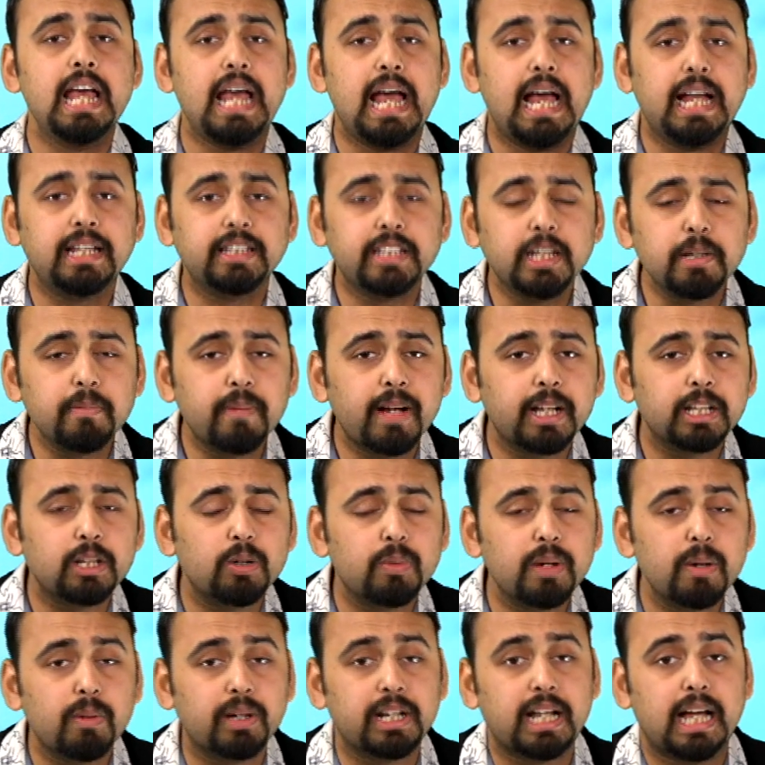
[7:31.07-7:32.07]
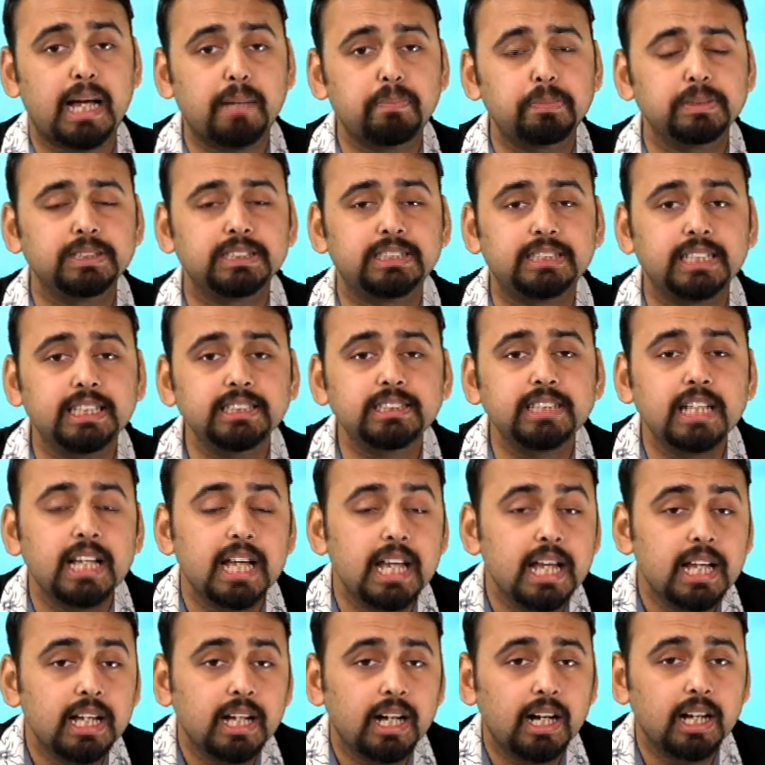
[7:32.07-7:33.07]
And then, by the way, what happens is
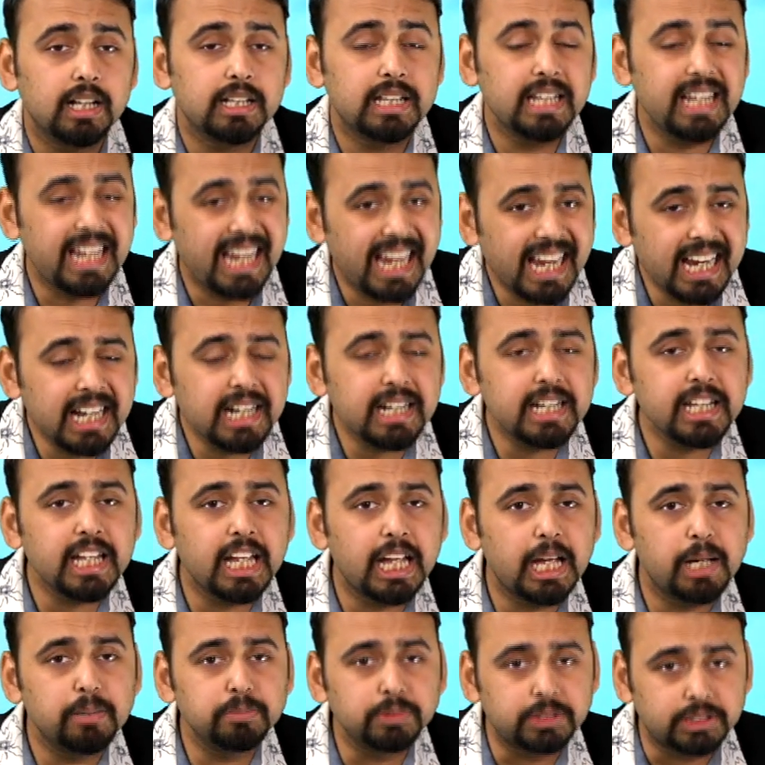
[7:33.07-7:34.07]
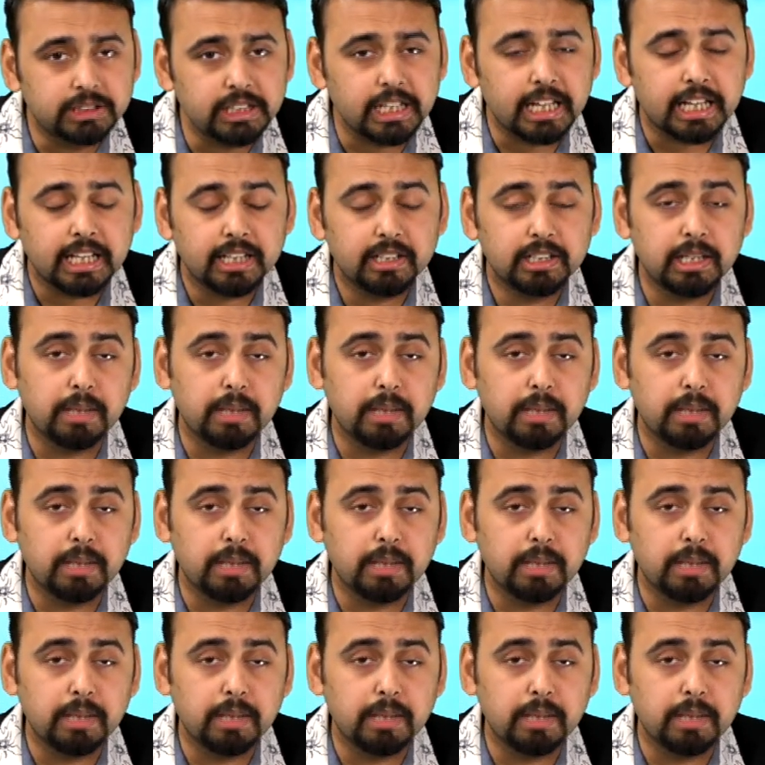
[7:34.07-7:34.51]
the NDMC,